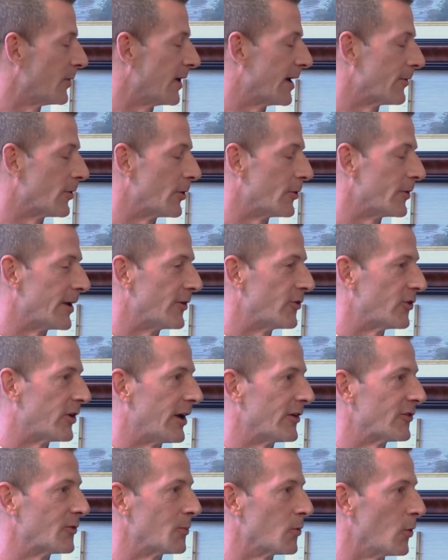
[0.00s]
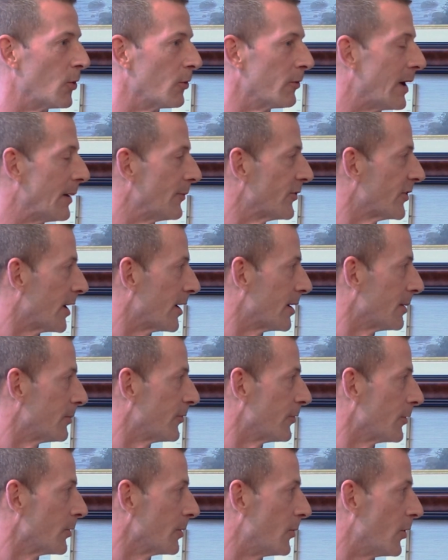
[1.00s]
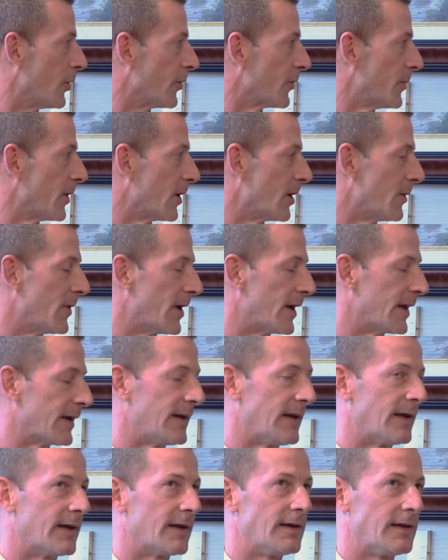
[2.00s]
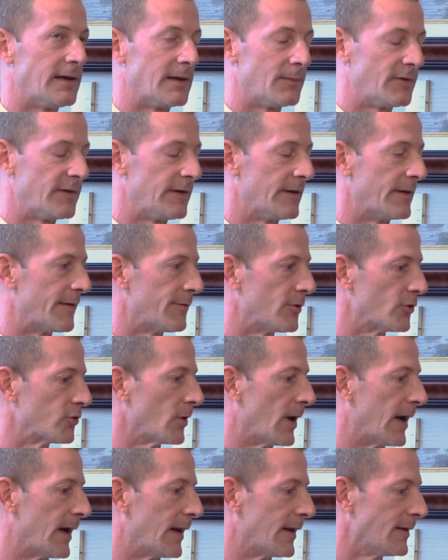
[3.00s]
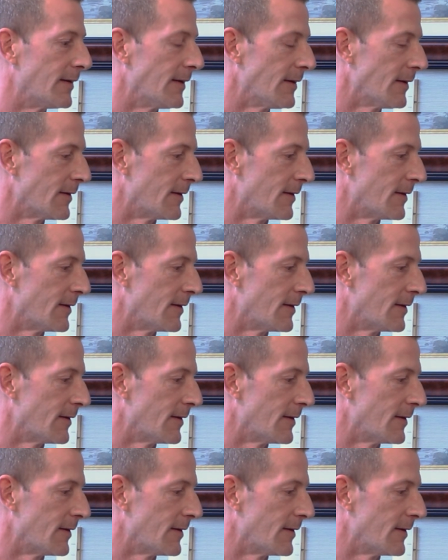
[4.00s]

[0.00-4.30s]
We have our own education program set up for both paramedic and EMT level training.